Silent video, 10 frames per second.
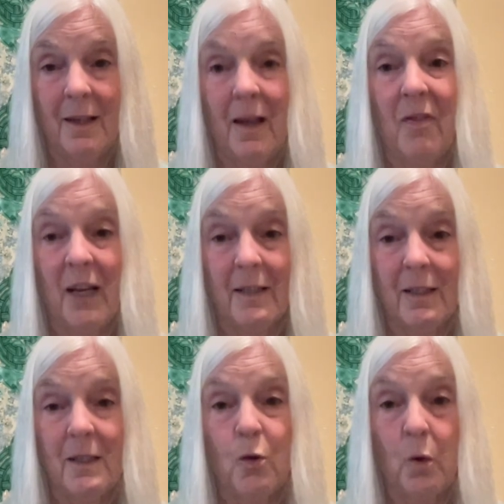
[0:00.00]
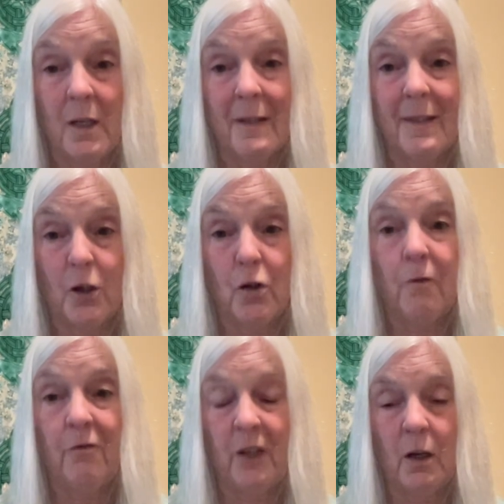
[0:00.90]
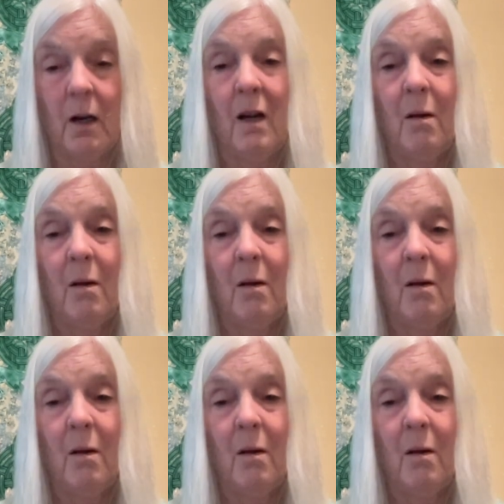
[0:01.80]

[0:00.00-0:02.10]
And that's his quintessential fear,